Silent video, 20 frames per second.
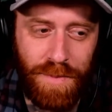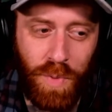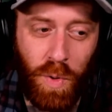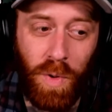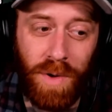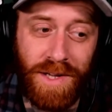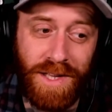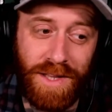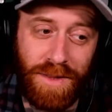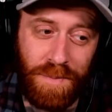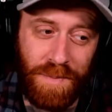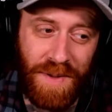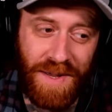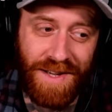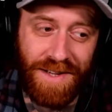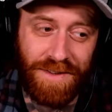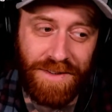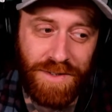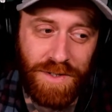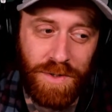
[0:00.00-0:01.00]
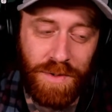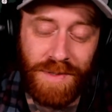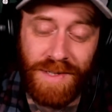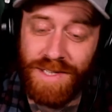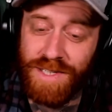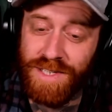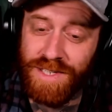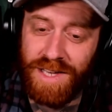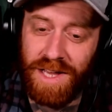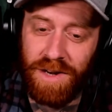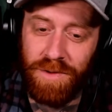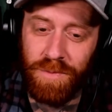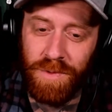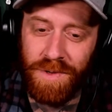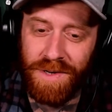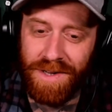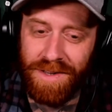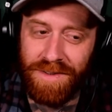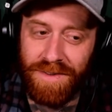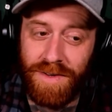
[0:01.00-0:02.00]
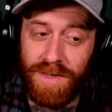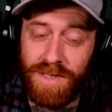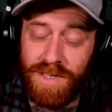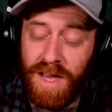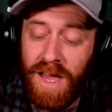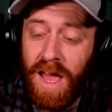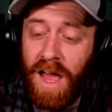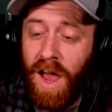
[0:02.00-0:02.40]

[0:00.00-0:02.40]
Porky the Pig, too. This is getting ridiculous.